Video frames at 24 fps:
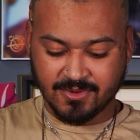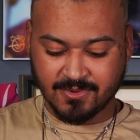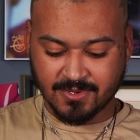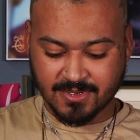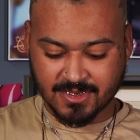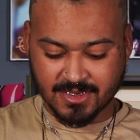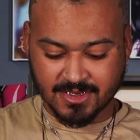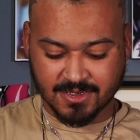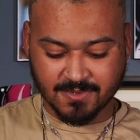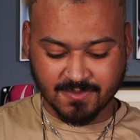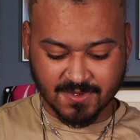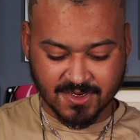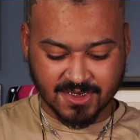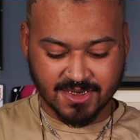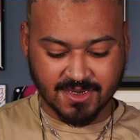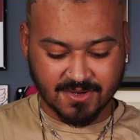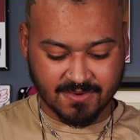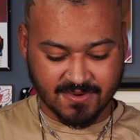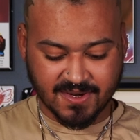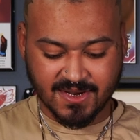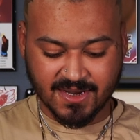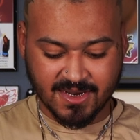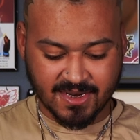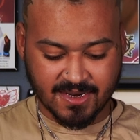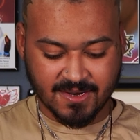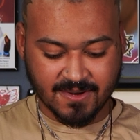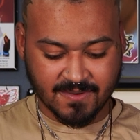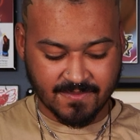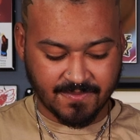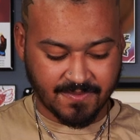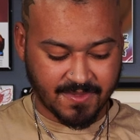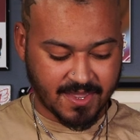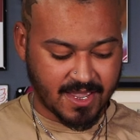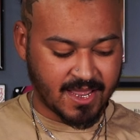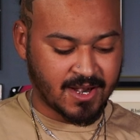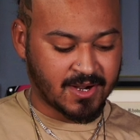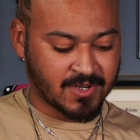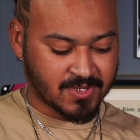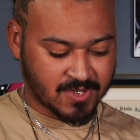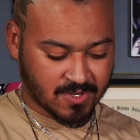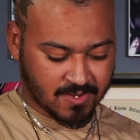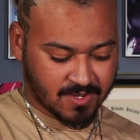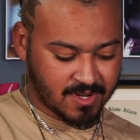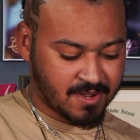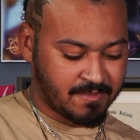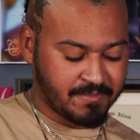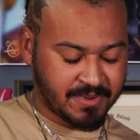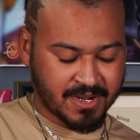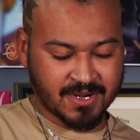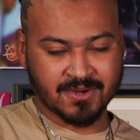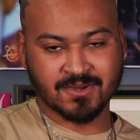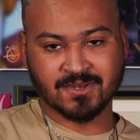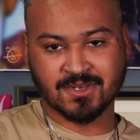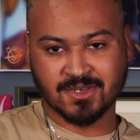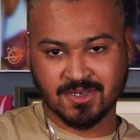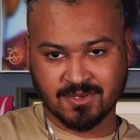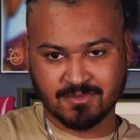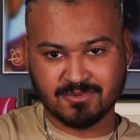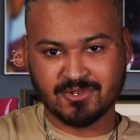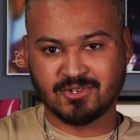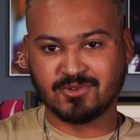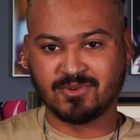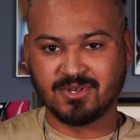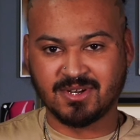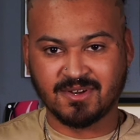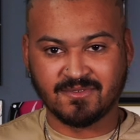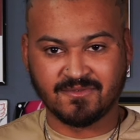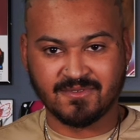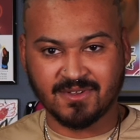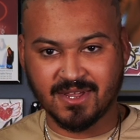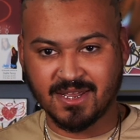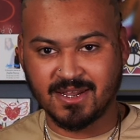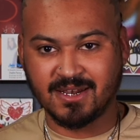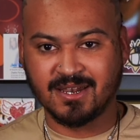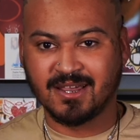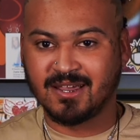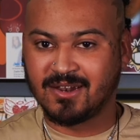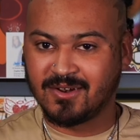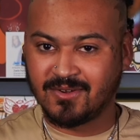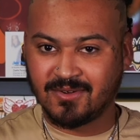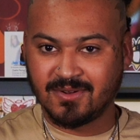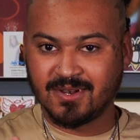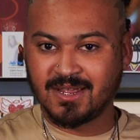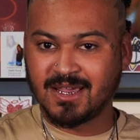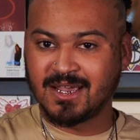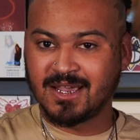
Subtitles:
with this machine right here, and also comparisons between the Flite Nano and the